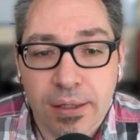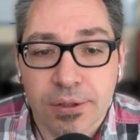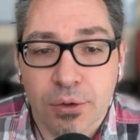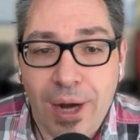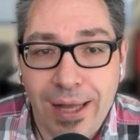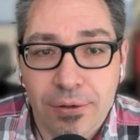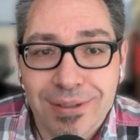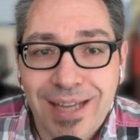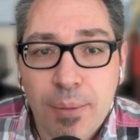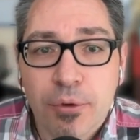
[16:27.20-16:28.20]
So at the
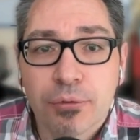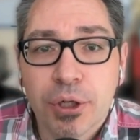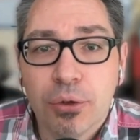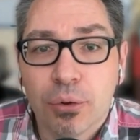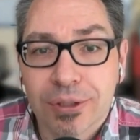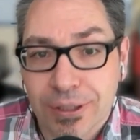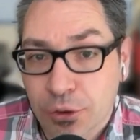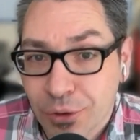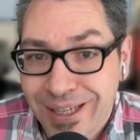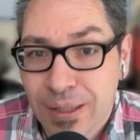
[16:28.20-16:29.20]
time of recording,
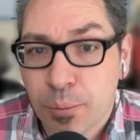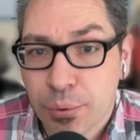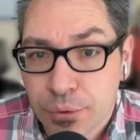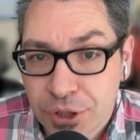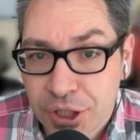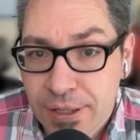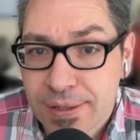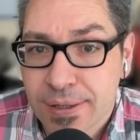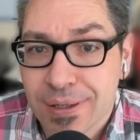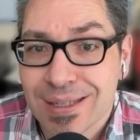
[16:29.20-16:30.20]
you can
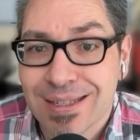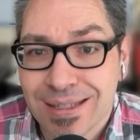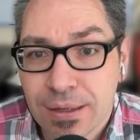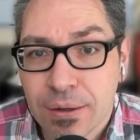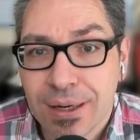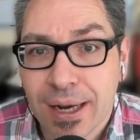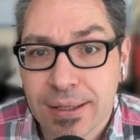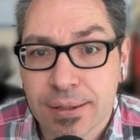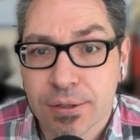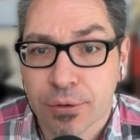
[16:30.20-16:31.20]
purchase a single
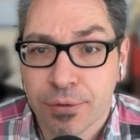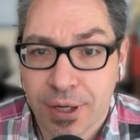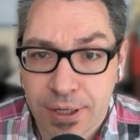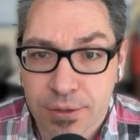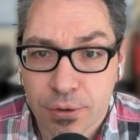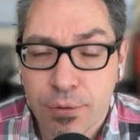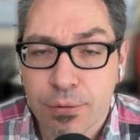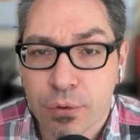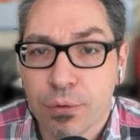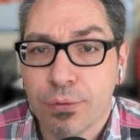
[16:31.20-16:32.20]
license of Hazel
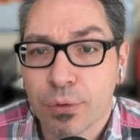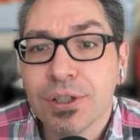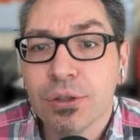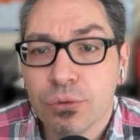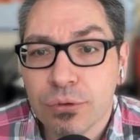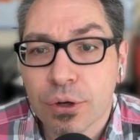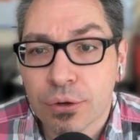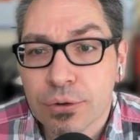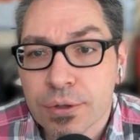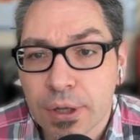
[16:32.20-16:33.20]
for
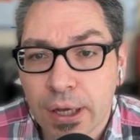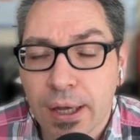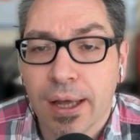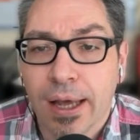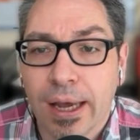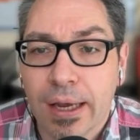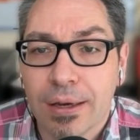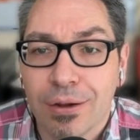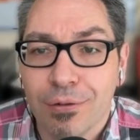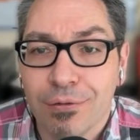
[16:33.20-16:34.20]
$42 and
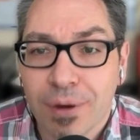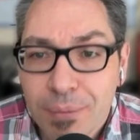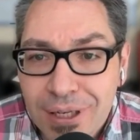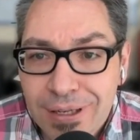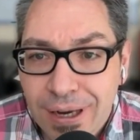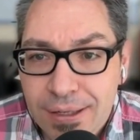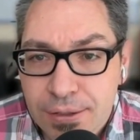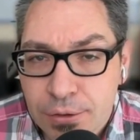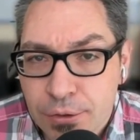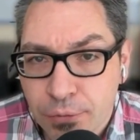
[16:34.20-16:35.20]
a family
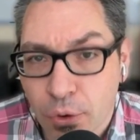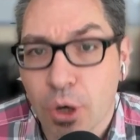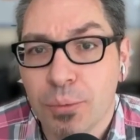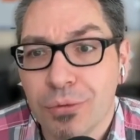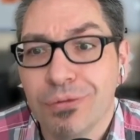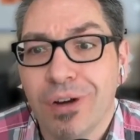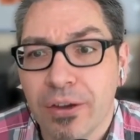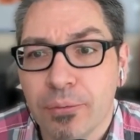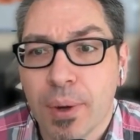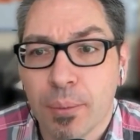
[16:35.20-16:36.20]
license for up to
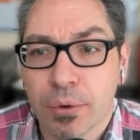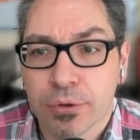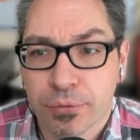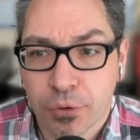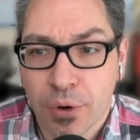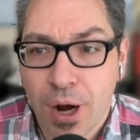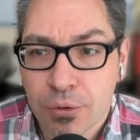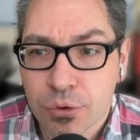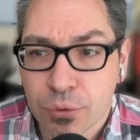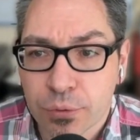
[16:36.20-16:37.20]
five members of your
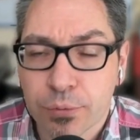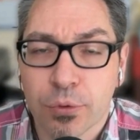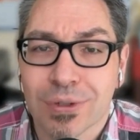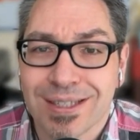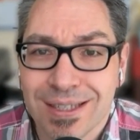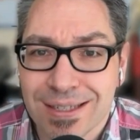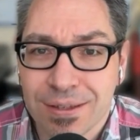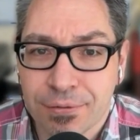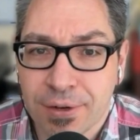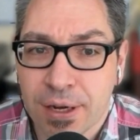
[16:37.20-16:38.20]
household for
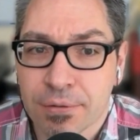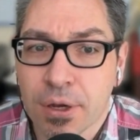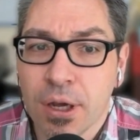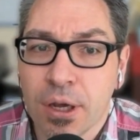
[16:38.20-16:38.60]
$65.